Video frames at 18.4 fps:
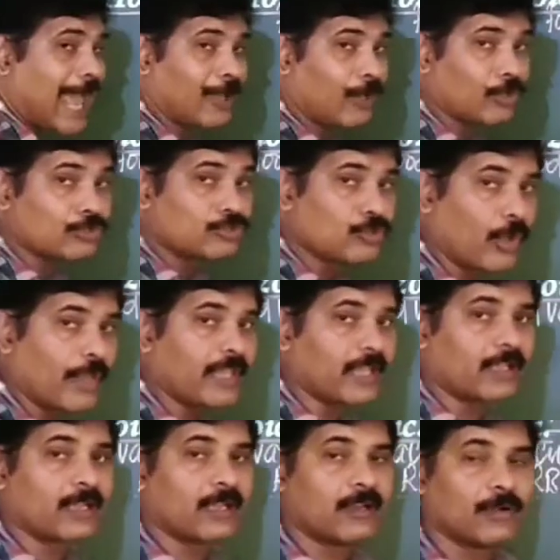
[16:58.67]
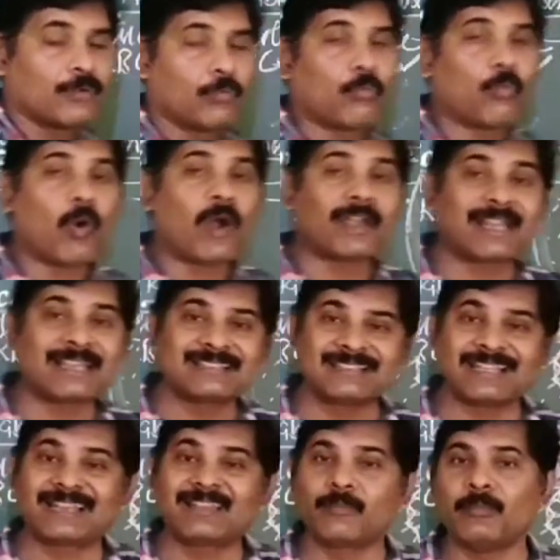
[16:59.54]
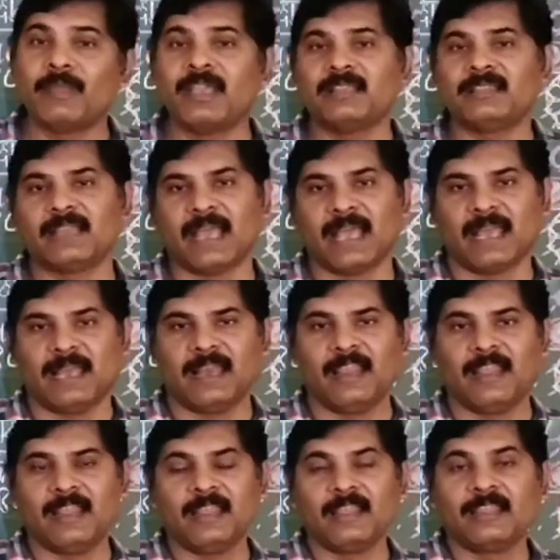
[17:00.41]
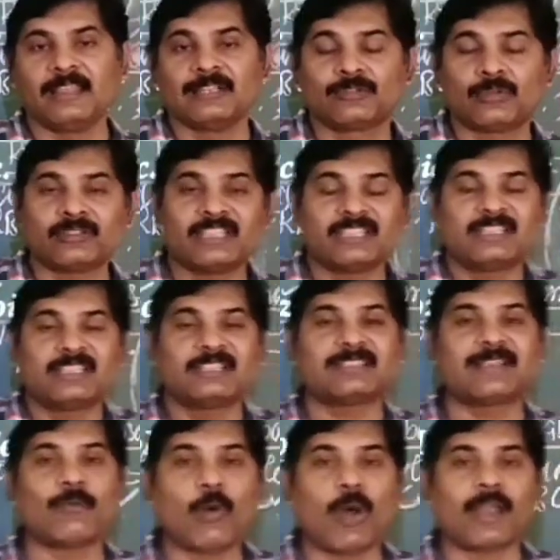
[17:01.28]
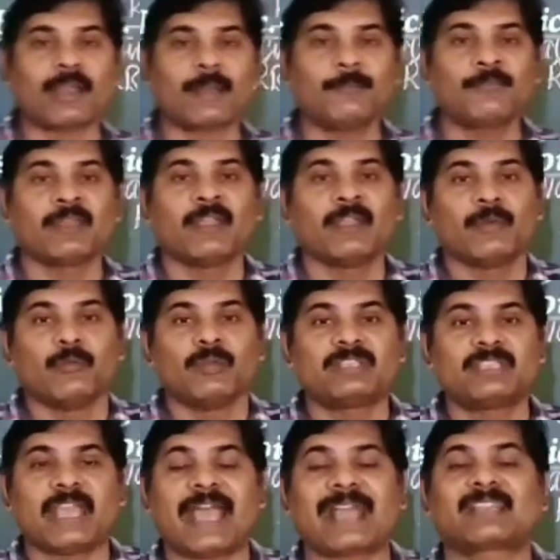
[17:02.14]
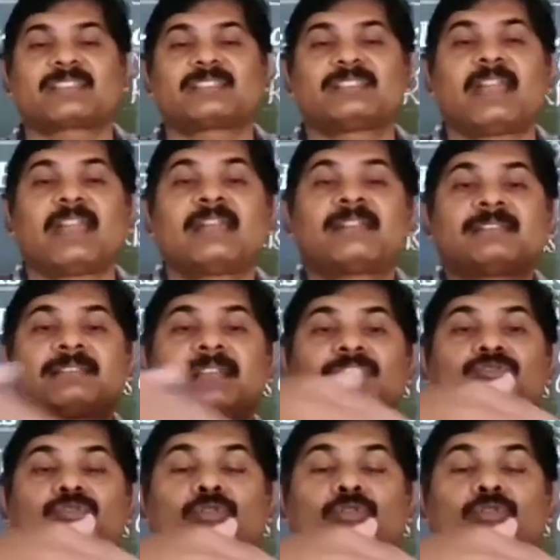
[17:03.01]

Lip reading: halozoic. What does that mean then? So this is a one which extends the